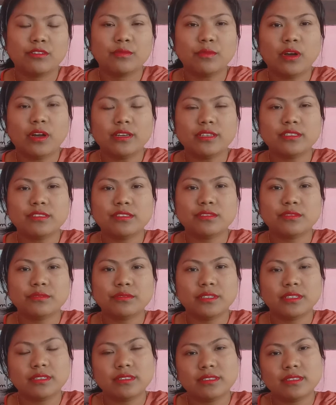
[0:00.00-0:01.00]
morning
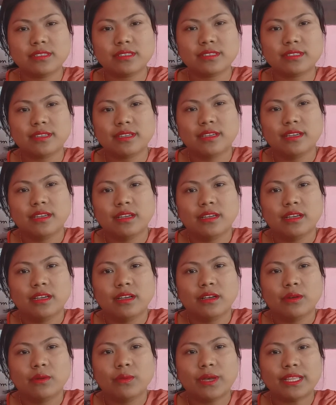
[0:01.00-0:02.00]
students
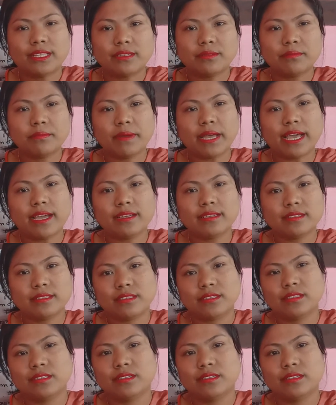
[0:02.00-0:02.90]
welcome back